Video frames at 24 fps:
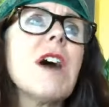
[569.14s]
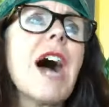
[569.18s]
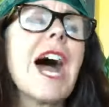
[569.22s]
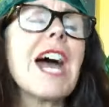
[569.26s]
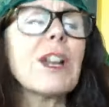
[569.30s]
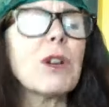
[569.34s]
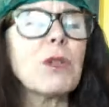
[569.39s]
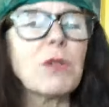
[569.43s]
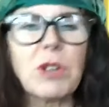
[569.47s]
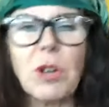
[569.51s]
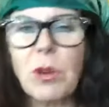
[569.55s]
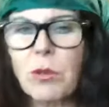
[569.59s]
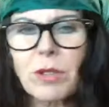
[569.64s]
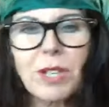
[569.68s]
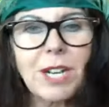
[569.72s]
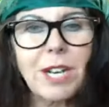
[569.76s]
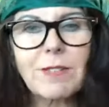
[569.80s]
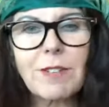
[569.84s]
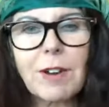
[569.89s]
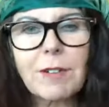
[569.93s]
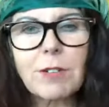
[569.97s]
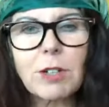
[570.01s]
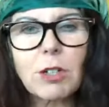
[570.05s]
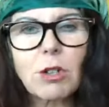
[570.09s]
I don't know that
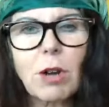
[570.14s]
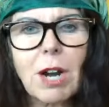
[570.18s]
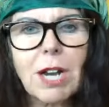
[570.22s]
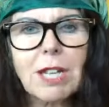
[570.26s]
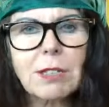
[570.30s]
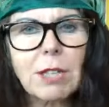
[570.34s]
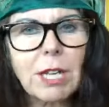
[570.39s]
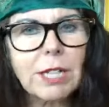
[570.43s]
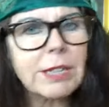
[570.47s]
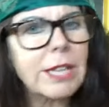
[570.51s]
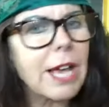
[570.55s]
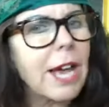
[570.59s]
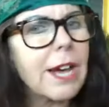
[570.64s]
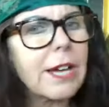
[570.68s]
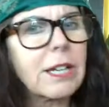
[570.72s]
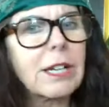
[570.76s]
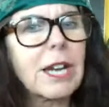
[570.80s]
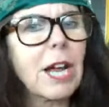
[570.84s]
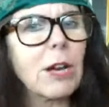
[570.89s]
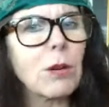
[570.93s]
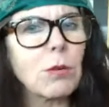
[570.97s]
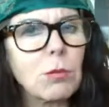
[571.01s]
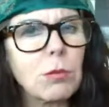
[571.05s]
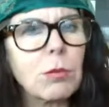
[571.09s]
I've ever cried like that.
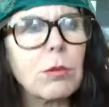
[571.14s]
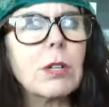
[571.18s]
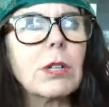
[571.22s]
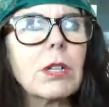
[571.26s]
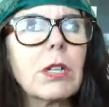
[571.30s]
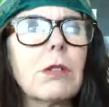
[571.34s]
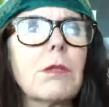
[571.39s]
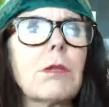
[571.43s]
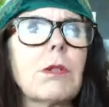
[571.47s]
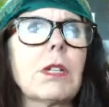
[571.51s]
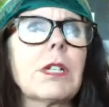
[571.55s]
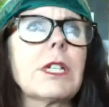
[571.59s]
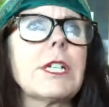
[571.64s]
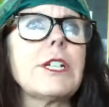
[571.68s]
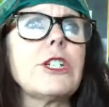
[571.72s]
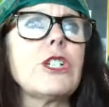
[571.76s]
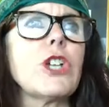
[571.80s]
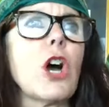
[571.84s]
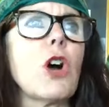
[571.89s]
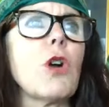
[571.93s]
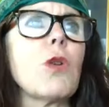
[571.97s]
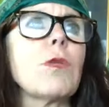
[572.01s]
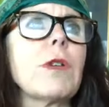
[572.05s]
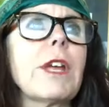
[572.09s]
I really, really
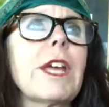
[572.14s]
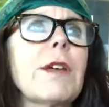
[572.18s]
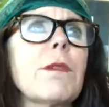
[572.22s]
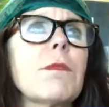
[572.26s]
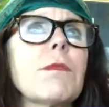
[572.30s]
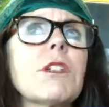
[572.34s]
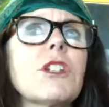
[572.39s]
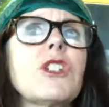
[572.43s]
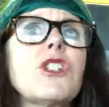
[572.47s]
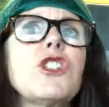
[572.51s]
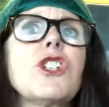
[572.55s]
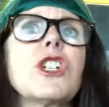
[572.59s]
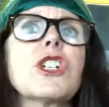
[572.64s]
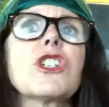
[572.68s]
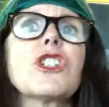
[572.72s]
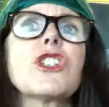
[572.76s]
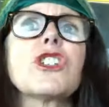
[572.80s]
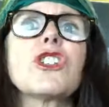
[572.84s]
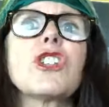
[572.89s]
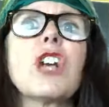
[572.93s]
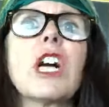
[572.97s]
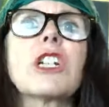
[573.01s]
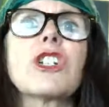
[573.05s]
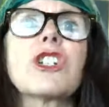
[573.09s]
don't. It was
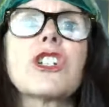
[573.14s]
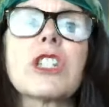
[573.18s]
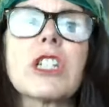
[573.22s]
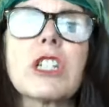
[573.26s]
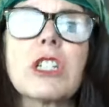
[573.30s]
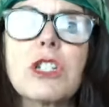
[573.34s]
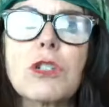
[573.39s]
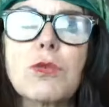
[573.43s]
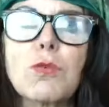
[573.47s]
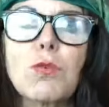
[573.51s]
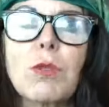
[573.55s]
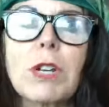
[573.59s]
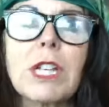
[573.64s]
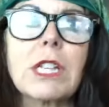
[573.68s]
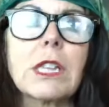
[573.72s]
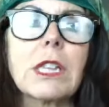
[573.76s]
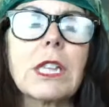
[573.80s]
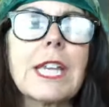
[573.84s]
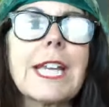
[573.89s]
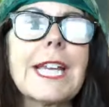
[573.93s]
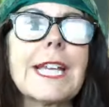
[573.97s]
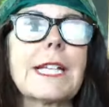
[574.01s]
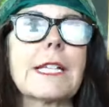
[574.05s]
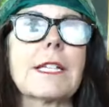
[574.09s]
just such this
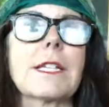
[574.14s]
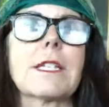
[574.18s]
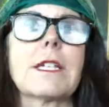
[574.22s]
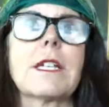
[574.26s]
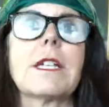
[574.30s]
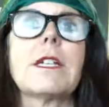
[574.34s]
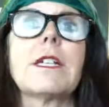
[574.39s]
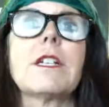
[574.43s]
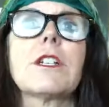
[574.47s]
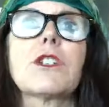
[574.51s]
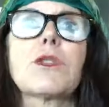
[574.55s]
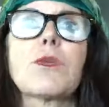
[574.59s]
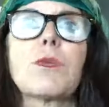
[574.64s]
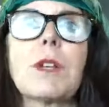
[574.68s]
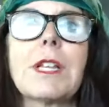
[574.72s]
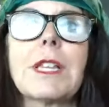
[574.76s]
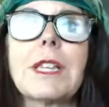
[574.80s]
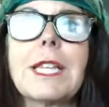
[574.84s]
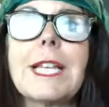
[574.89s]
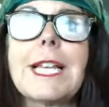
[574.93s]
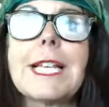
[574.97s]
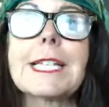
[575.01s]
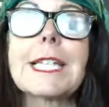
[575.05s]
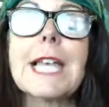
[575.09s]
release and this
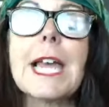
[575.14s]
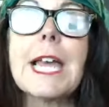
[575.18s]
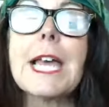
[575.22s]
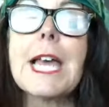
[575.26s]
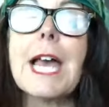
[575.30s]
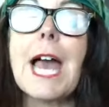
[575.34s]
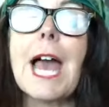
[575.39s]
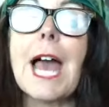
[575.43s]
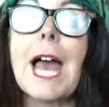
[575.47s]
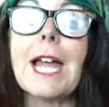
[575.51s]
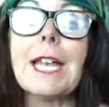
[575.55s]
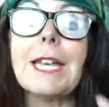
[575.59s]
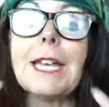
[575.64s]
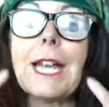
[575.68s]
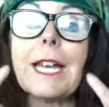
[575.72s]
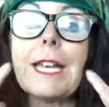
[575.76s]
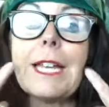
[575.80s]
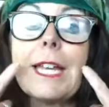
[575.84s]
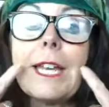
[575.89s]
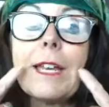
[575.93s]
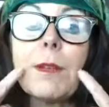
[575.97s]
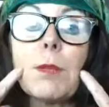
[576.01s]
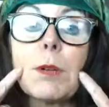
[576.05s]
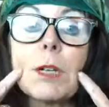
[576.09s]
release. And then
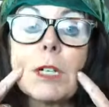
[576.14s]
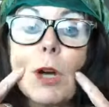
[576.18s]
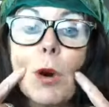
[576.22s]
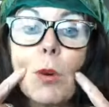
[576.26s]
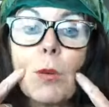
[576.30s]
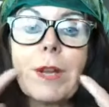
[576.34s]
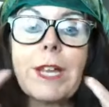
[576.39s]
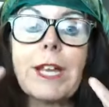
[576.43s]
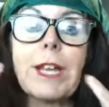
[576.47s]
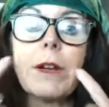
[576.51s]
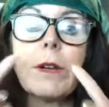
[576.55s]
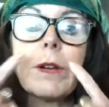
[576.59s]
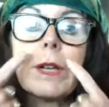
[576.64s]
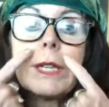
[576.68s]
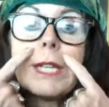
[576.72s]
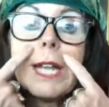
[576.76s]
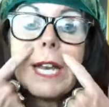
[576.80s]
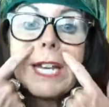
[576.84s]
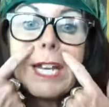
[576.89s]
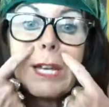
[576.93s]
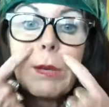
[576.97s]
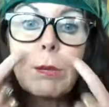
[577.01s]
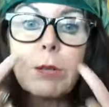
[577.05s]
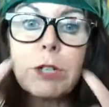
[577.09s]
he would go here and
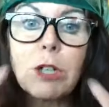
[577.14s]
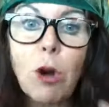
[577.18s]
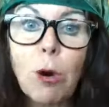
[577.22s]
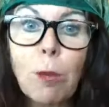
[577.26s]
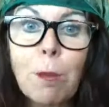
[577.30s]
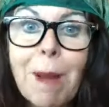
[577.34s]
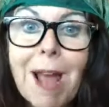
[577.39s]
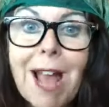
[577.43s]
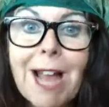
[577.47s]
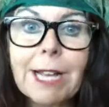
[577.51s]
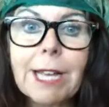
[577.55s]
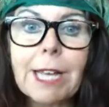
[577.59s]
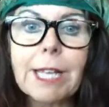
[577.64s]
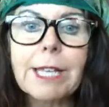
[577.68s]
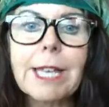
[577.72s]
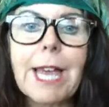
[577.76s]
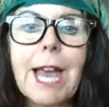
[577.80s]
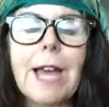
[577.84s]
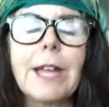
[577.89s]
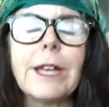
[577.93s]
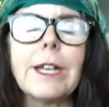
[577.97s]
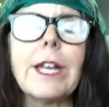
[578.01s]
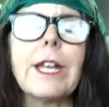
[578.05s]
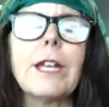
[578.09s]
then he would go back
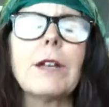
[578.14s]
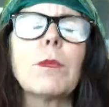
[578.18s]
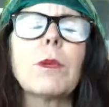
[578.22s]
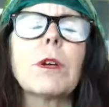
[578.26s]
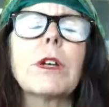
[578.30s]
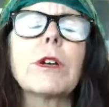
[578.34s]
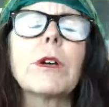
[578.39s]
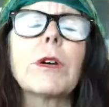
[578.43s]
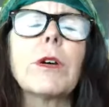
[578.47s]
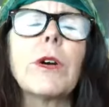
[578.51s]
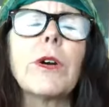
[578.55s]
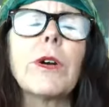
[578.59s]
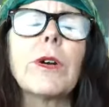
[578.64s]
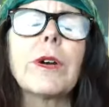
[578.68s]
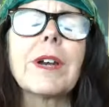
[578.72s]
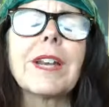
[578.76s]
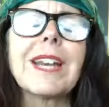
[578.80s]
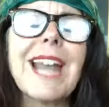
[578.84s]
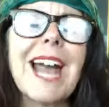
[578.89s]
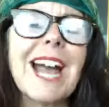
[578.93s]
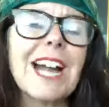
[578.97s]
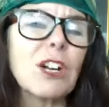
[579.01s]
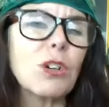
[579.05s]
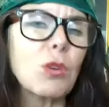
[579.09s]
again and it would
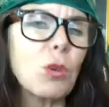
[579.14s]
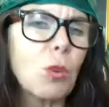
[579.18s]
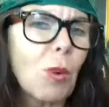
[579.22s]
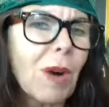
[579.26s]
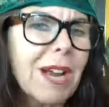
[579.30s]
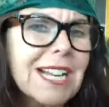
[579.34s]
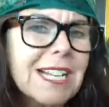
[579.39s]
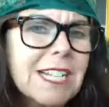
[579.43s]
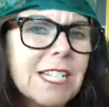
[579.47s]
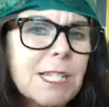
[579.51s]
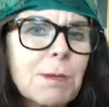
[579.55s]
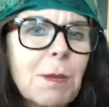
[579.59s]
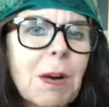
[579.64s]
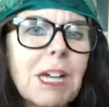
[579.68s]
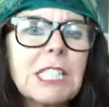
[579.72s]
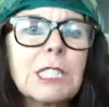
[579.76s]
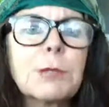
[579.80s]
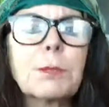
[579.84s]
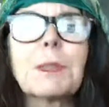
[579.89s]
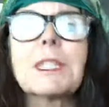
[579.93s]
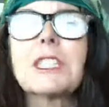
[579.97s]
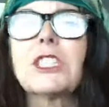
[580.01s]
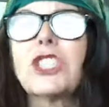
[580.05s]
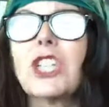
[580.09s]
hurt, not quite as
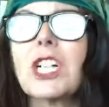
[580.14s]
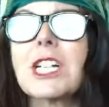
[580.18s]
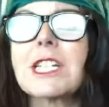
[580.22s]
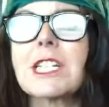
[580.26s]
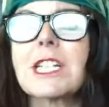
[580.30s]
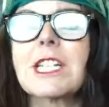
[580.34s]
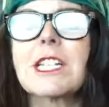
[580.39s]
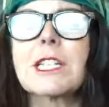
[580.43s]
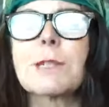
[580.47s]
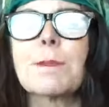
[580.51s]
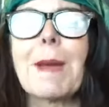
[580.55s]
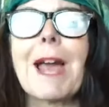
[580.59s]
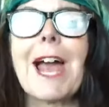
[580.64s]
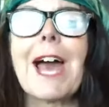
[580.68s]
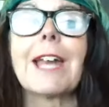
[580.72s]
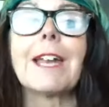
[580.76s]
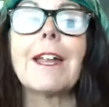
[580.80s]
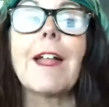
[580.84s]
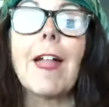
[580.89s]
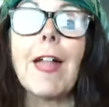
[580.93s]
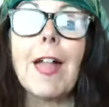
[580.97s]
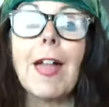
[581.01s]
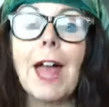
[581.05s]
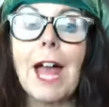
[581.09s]
much, but just as
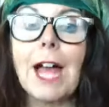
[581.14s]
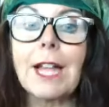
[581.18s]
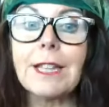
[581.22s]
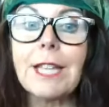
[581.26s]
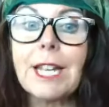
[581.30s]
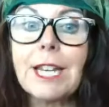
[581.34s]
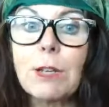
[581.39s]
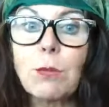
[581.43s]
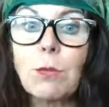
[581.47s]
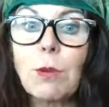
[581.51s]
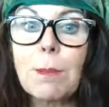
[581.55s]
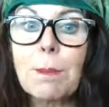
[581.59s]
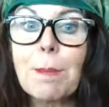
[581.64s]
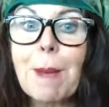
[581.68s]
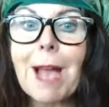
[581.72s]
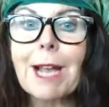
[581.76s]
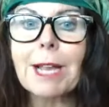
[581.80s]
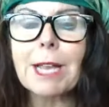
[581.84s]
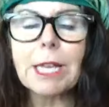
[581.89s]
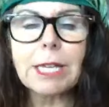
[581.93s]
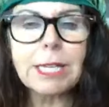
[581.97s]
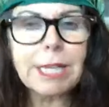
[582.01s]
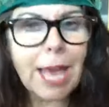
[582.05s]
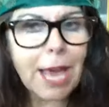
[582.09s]
bad. And then he went
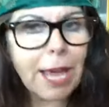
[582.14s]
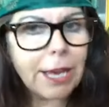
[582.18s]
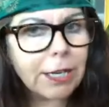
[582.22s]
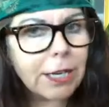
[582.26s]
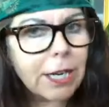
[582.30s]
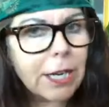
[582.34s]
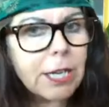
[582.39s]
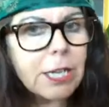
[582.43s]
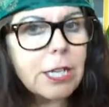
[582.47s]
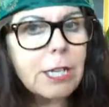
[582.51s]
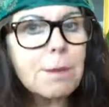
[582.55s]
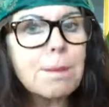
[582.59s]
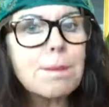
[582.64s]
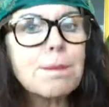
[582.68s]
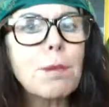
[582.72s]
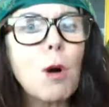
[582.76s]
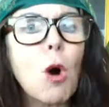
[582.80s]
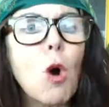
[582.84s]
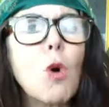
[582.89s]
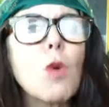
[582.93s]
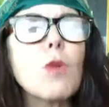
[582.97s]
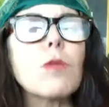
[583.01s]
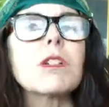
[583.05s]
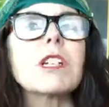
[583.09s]
back again and he
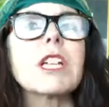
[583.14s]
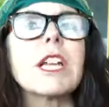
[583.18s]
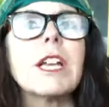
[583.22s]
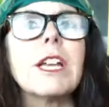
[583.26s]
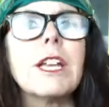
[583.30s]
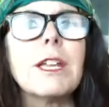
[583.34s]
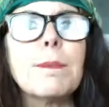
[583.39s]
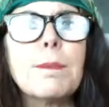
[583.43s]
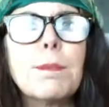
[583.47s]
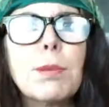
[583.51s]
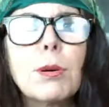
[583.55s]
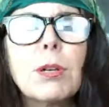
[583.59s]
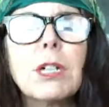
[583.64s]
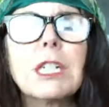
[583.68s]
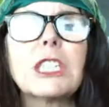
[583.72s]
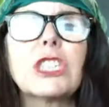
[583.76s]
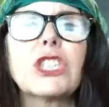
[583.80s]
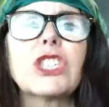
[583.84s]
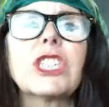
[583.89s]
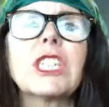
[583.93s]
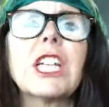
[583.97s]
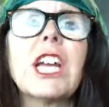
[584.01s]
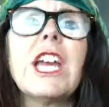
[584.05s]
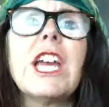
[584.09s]
poked and he
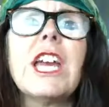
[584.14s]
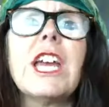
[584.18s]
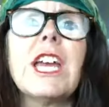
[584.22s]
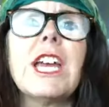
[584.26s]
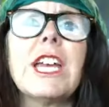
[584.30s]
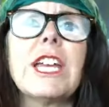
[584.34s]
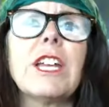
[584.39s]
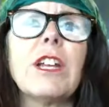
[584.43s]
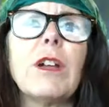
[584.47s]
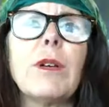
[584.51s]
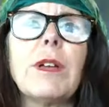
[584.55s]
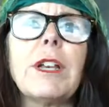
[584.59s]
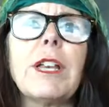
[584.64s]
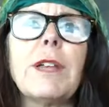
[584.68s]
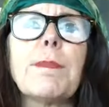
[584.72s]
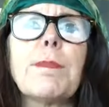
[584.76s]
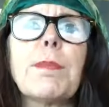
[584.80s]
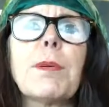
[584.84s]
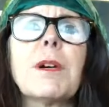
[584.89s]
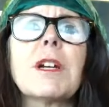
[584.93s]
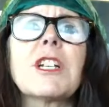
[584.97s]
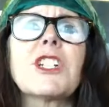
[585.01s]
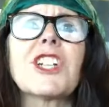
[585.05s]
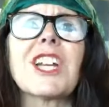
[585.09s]
pushed, and he
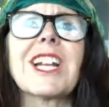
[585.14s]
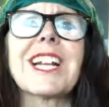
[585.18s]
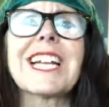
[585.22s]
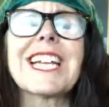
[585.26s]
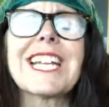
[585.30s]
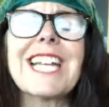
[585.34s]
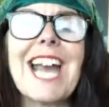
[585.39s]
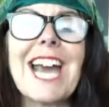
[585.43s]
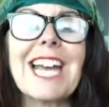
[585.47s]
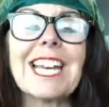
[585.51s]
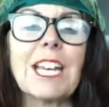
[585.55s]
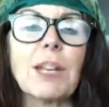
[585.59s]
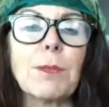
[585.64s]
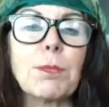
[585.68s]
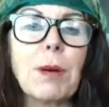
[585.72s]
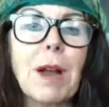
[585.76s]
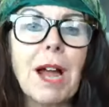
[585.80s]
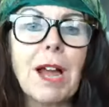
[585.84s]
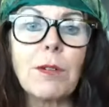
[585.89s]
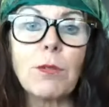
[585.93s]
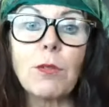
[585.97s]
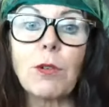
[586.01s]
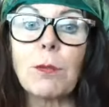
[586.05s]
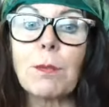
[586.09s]
pushed again. He
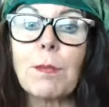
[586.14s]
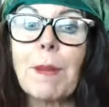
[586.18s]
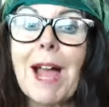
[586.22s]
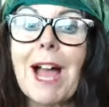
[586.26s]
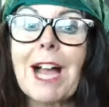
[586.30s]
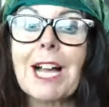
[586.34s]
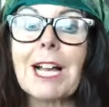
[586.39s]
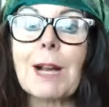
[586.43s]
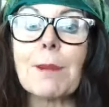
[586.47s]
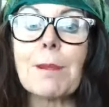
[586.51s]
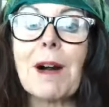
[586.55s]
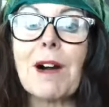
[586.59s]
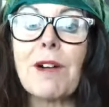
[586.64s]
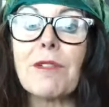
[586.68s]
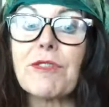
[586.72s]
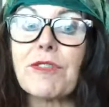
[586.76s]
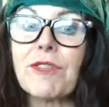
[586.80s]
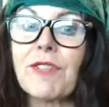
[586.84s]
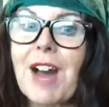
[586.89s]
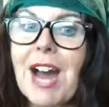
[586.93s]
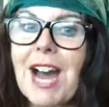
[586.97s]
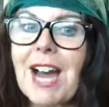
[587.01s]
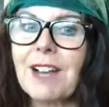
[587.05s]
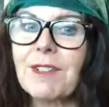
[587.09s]
probably went back about
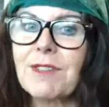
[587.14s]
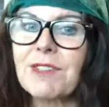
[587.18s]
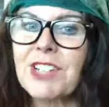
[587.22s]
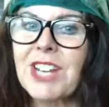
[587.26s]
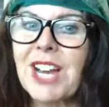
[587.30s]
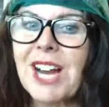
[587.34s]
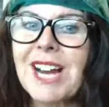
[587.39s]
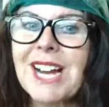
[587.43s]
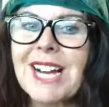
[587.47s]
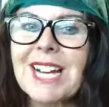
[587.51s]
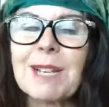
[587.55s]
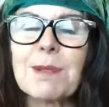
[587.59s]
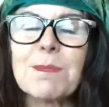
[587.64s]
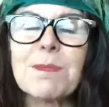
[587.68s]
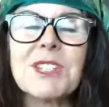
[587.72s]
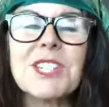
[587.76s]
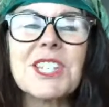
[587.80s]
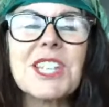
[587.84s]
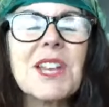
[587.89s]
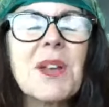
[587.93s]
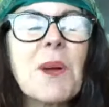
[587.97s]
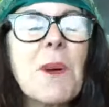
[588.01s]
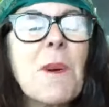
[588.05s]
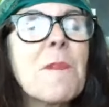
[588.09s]
5
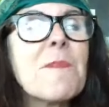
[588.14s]
times.